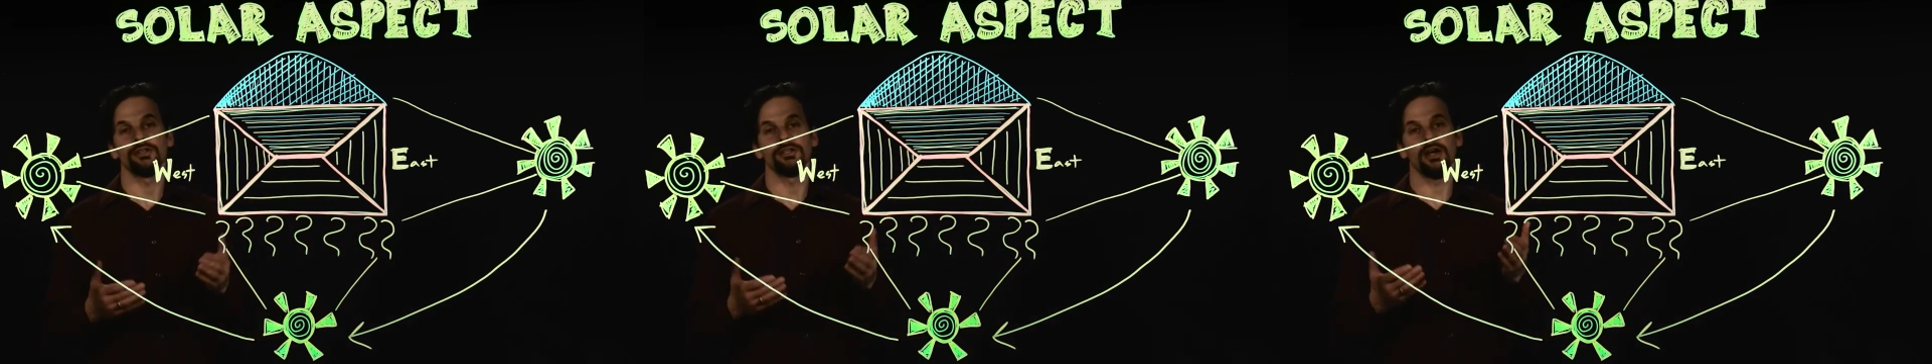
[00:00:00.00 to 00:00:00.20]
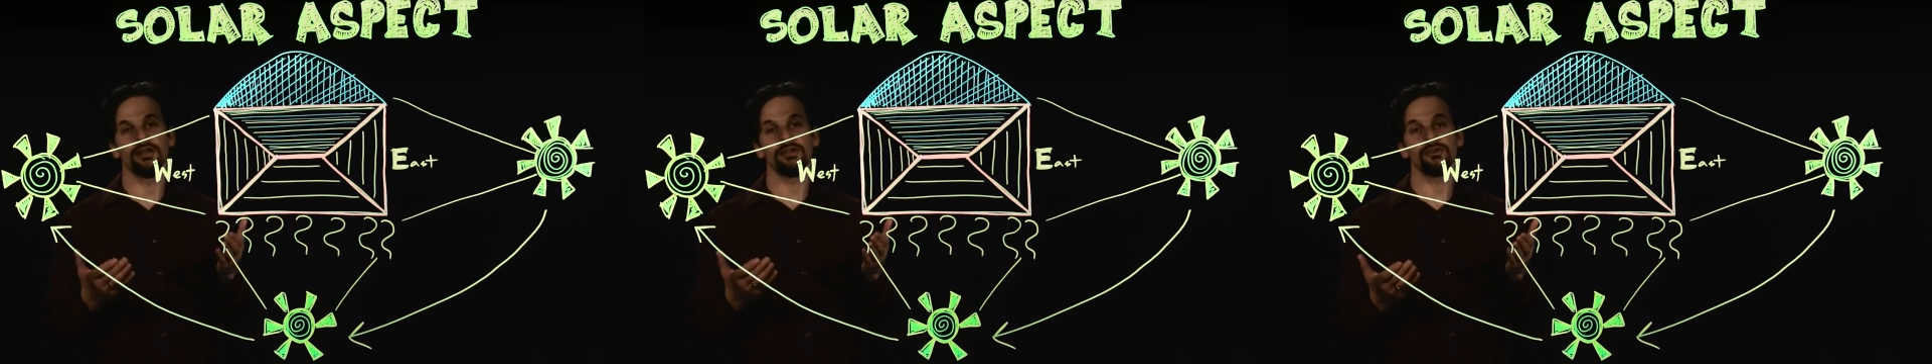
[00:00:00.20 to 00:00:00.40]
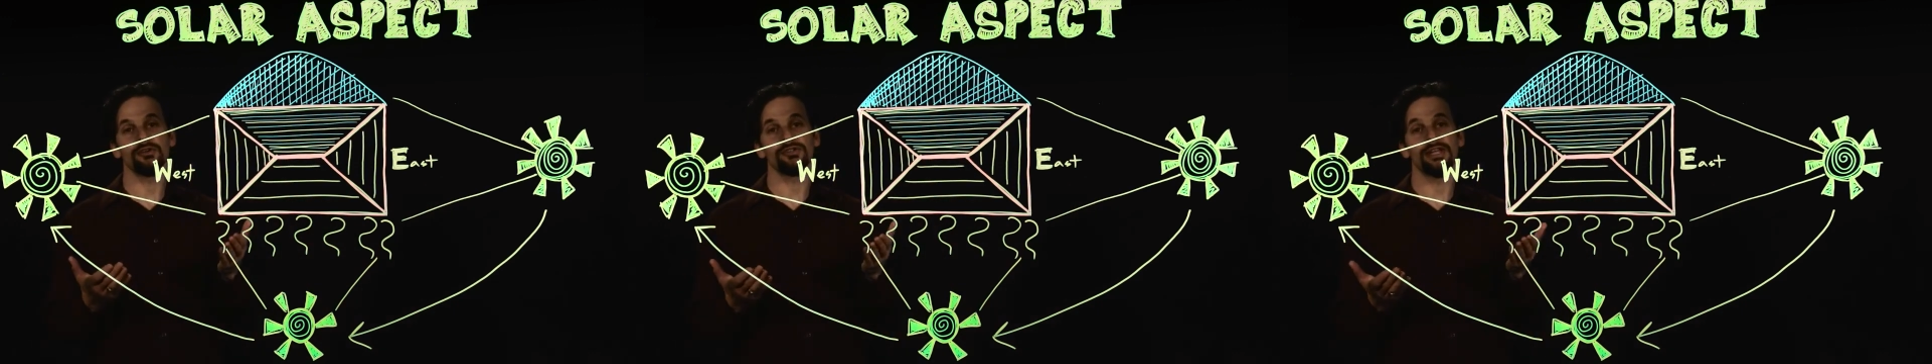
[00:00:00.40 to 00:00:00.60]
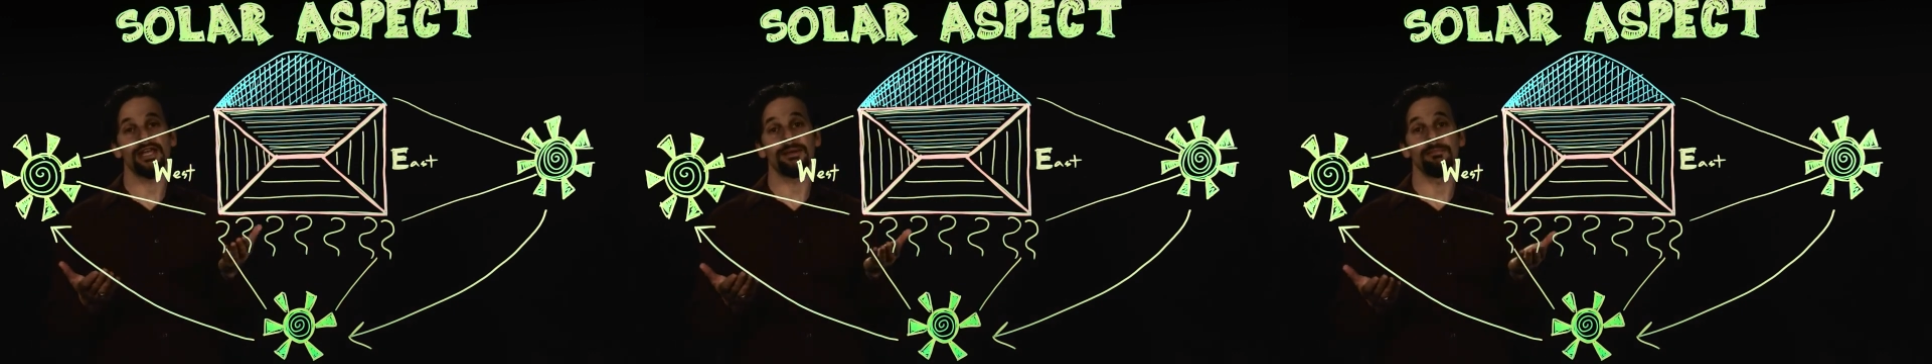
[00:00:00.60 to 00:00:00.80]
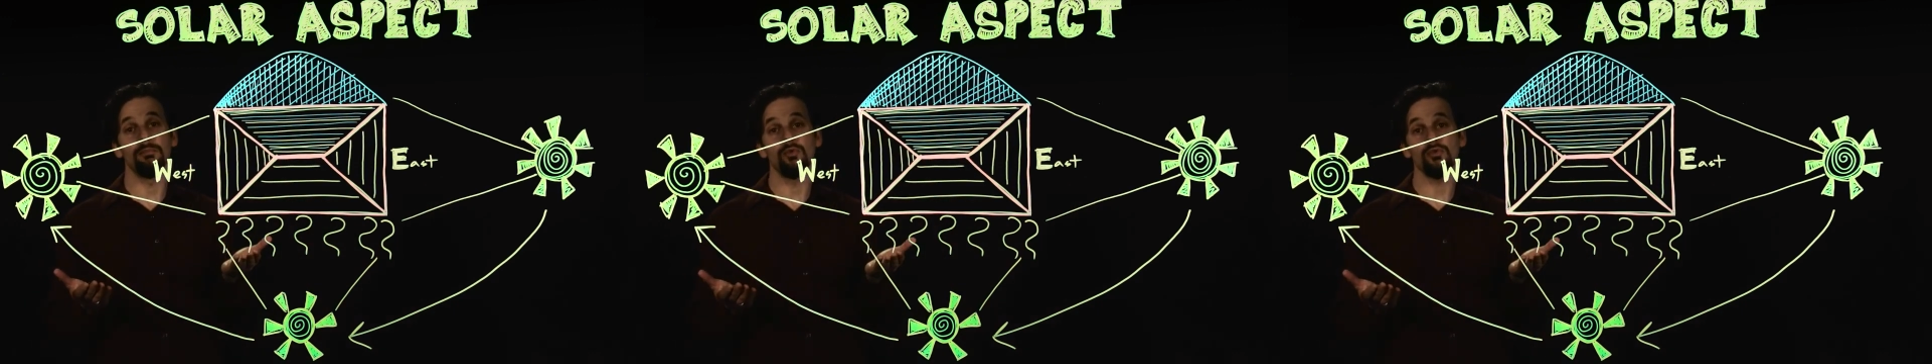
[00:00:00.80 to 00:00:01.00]
To
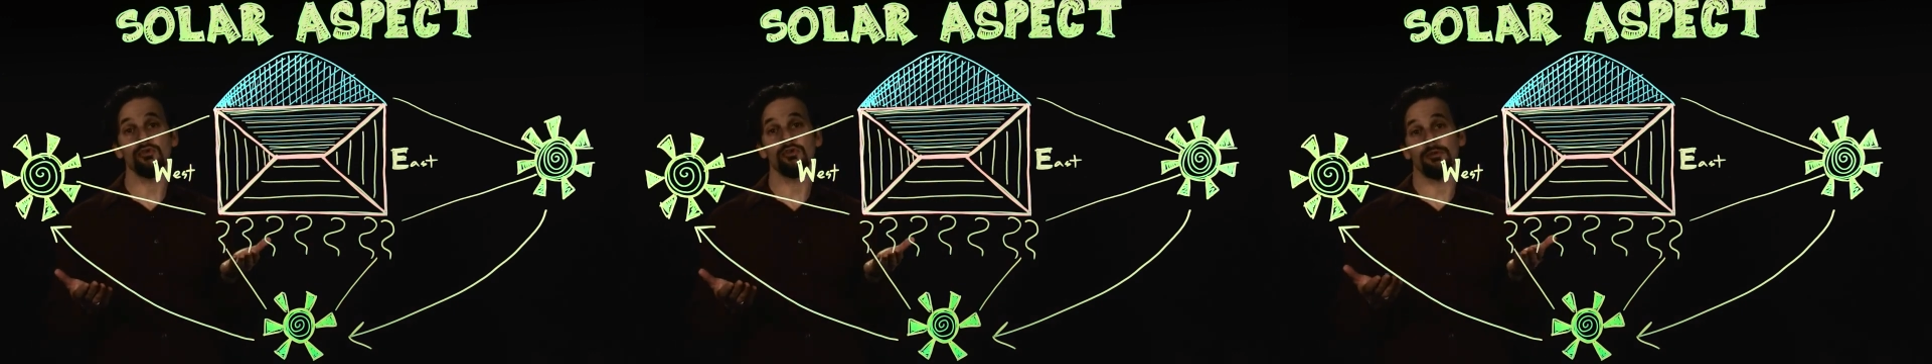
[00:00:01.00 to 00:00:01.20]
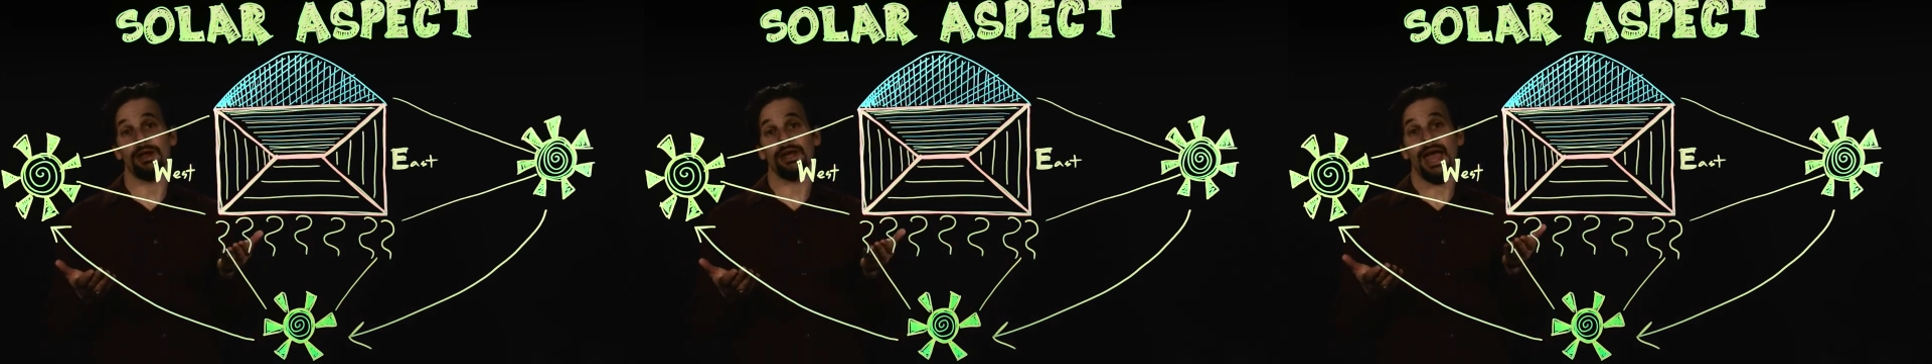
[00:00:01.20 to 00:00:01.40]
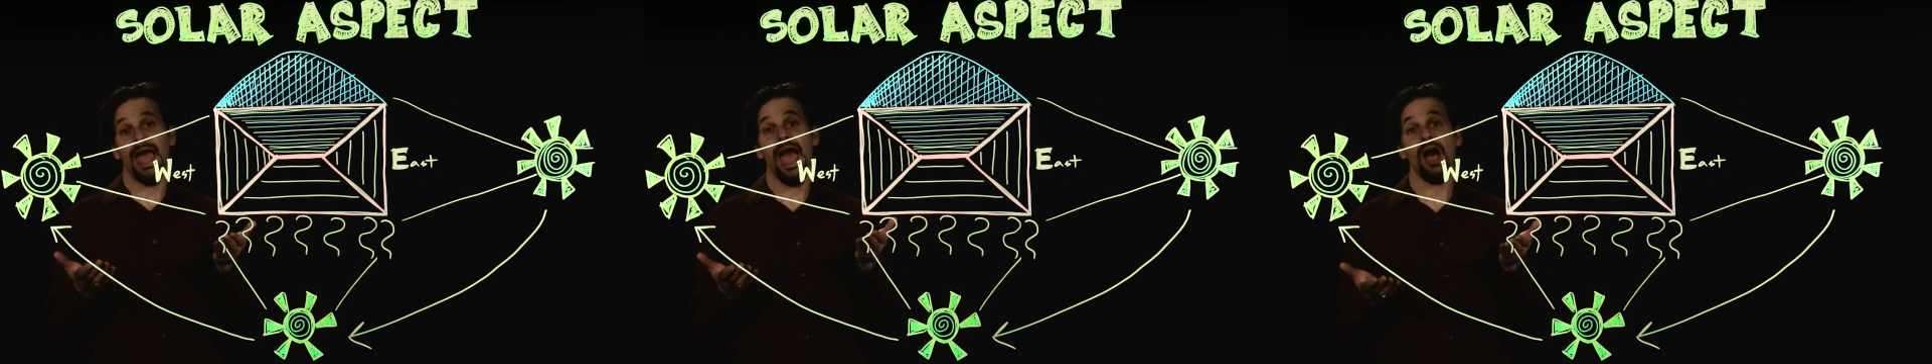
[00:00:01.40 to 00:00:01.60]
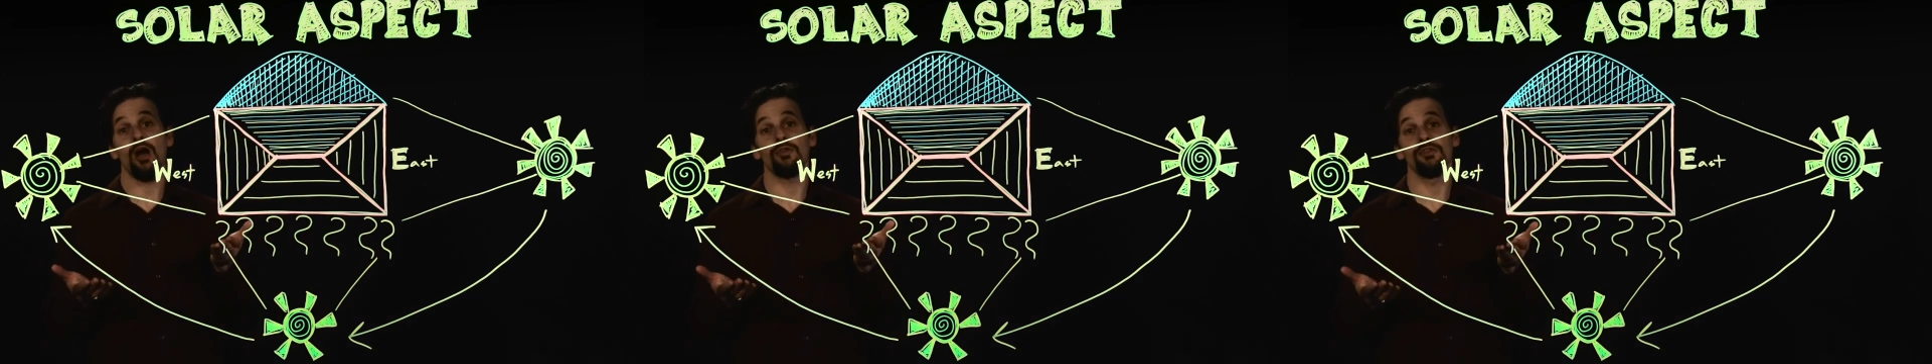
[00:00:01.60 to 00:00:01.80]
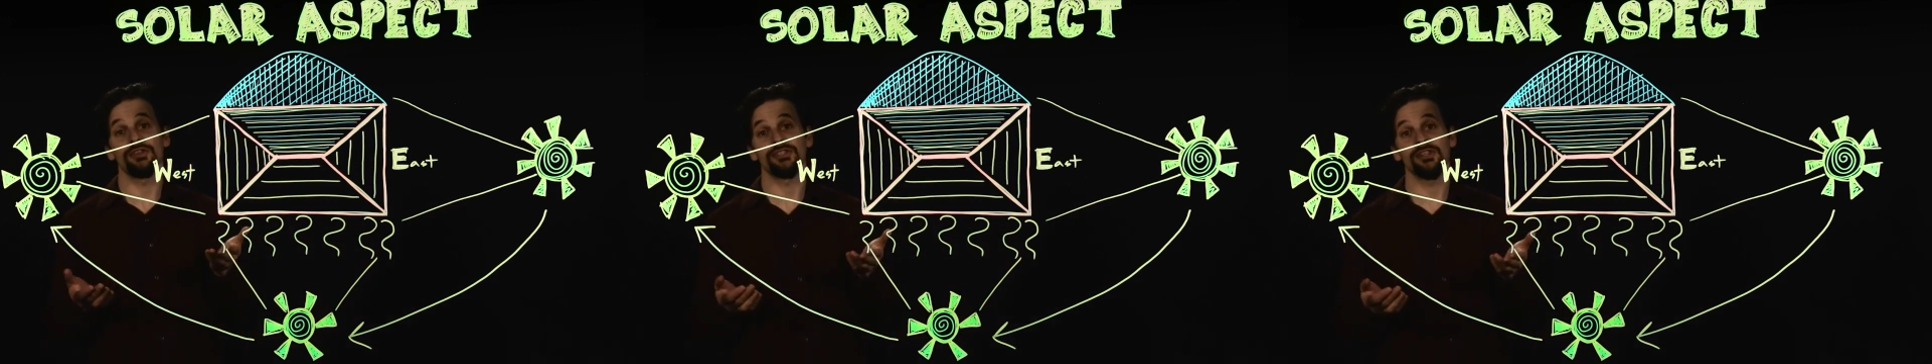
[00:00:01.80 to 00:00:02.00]
understand more about
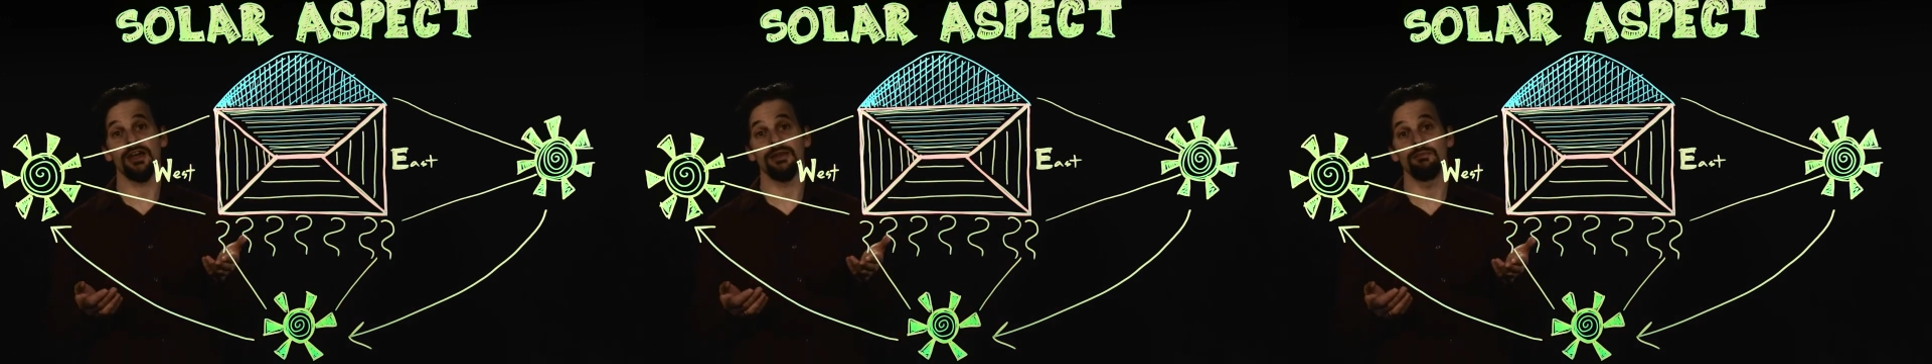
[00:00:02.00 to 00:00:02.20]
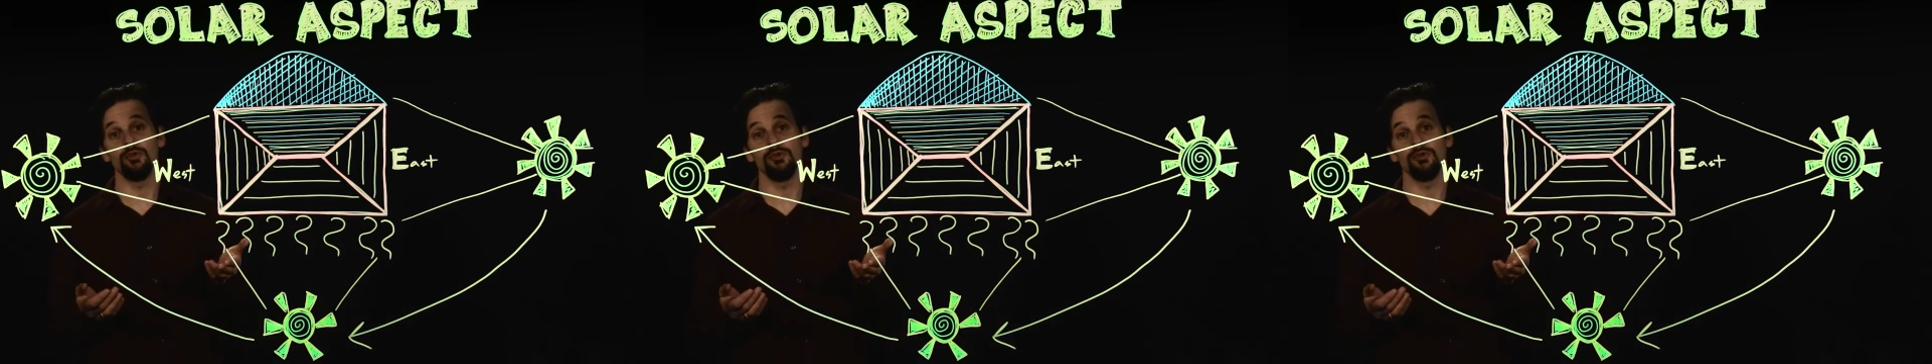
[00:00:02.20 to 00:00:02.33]
how the sun